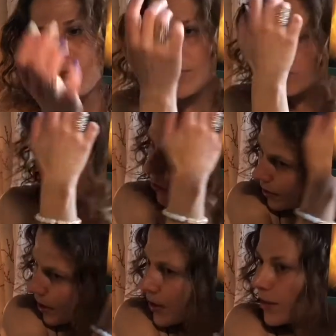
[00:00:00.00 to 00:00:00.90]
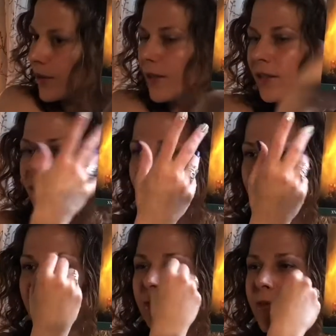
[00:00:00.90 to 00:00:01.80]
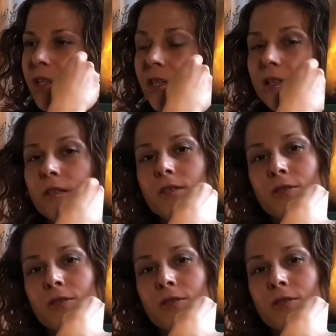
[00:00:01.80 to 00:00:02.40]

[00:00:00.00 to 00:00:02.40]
we know that in the alignment reading,